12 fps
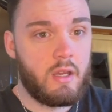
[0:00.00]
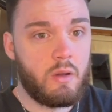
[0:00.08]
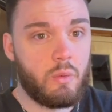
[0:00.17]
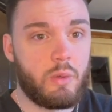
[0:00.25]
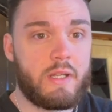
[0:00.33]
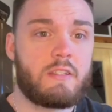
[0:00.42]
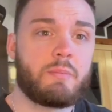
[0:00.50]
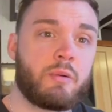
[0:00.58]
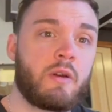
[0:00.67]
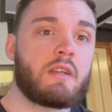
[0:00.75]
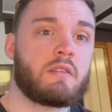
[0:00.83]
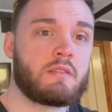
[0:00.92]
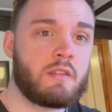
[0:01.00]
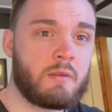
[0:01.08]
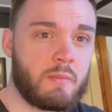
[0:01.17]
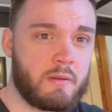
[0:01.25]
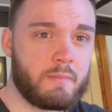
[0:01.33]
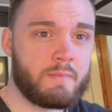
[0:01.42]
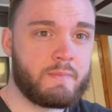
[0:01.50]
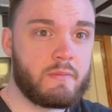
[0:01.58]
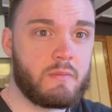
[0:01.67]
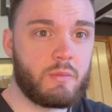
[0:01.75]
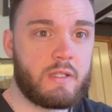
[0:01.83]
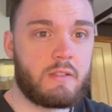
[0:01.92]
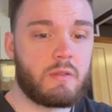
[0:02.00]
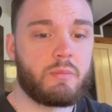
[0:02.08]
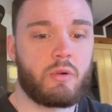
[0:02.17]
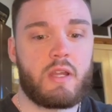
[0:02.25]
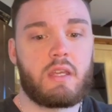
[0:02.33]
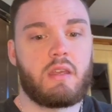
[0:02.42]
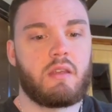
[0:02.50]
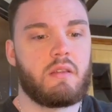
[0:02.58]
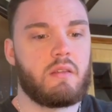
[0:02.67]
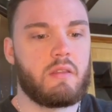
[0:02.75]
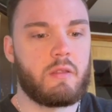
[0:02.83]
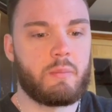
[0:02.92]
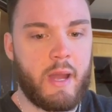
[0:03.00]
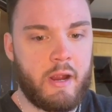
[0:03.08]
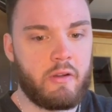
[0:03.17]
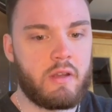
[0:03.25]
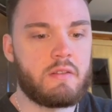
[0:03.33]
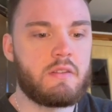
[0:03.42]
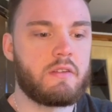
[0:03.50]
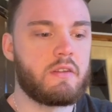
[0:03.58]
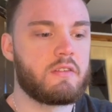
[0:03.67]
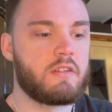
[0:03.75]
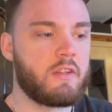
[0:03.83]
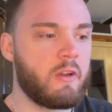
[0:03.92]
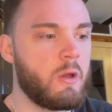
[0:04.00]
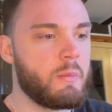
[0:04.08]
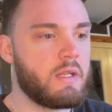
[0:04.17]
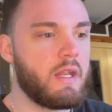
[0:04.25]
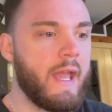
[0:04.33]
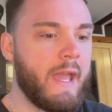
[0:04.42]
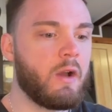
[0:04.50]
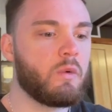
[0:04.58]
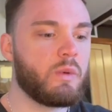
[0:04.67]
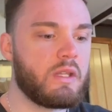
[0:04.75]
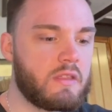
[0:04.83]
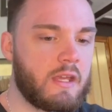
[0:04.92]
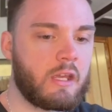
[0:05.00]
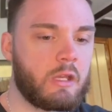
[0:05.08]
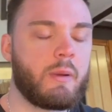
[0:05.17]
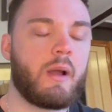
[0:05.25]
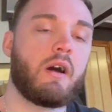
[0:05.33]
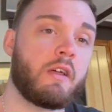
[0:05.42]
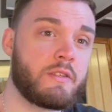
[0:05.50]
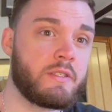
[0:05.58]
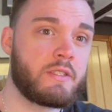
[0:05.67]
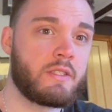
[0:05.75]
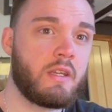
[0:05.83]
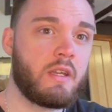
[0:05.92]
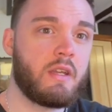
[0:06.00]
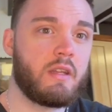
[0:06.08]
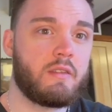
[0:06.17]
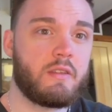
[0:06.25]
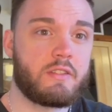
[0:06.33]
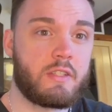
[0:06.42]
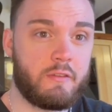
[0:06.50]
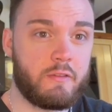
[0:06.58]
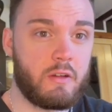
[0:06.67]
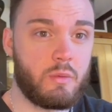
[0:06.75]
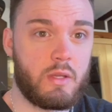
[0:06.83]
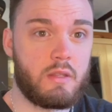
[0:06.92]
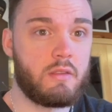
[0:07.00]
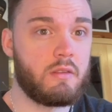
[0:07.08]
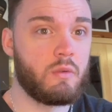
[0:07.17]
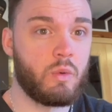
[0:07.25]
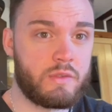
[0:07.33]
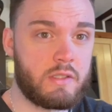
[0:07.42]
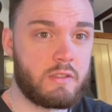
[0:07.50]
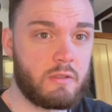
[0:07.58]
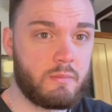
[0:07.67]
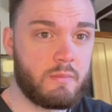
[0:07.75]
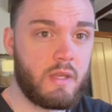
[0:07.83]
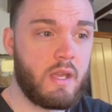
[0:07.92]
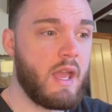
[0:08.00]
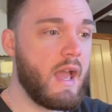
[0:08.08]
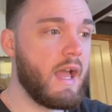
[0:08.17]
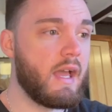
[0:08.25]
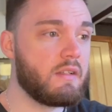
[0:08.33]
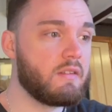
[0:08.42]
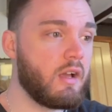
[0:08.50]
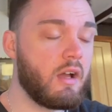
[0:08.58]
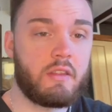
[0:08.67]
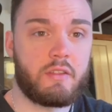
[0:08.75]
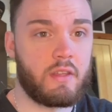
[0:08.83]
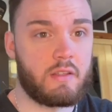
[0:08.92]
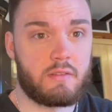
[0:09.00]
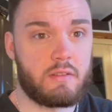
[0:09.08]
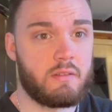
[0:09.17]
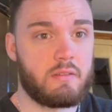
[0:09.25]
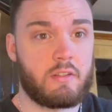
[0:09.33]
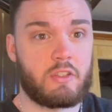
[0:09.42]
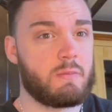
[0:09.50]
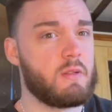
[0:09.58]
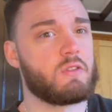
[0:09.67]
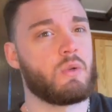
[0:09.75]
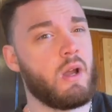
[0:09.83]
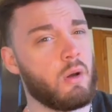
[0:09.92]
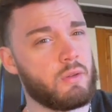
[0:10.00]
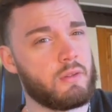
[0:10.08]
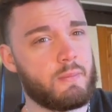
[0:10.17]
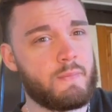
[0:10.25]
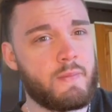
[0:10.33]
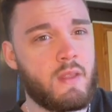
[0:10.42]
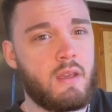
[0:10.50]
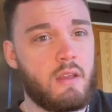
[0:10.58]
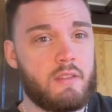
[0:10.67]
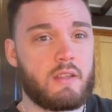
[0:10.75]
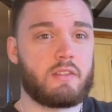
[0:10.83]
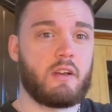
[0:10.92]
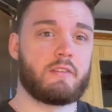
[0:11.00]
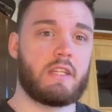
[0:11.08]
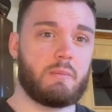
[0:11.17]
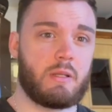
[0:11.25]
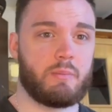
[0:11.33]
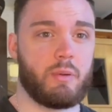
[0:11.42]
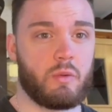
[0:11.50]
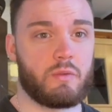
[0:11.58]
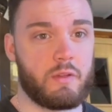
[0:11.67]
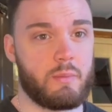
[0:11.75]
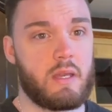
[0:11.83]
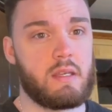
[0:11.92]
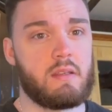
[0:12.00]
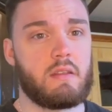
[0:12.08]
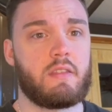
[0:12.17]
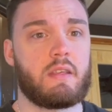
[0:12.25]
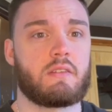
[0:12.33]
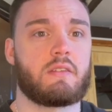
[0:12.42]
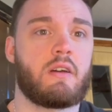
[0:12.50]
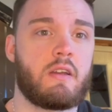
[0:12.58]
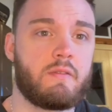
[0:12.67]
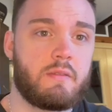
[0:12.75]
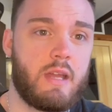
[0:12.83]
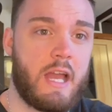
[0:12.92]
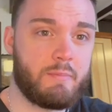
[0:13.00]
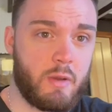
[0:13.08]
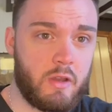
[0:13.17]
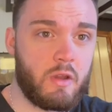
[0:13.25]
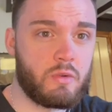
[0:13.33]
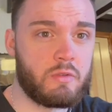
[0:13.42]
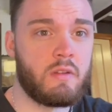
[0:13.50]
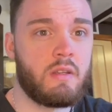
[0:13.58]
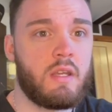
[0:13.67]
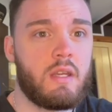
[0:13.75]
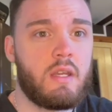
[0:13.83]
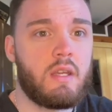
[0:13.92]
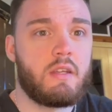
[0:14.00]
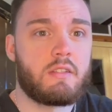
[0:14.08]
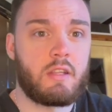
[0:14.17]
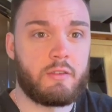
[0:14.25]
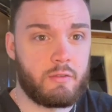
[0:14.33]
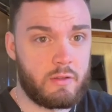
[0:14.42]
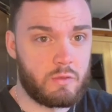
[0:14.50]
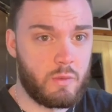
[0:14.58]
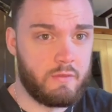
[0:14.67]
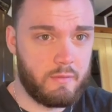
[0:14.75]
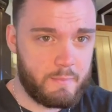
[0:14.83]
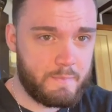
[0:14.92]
We need to break the stigma. We need to break the barriers that determine how we think about others that suffer with autism and other things such as mental health. Things that are deeply important to me, things that I've had my own sufferings with.